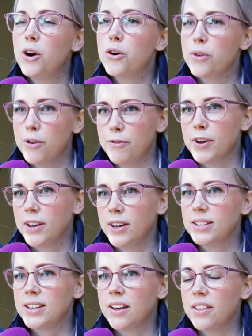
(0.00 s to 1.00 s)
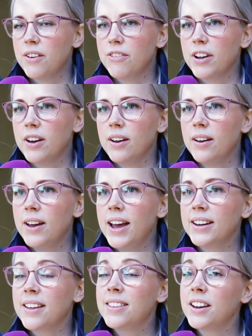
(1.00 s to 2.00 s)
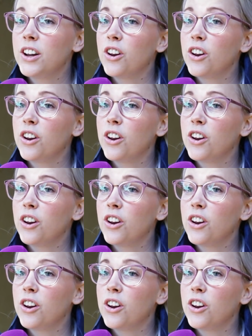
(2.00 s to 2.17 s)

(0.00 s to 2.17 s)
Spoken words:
horrific in South Africa, and I think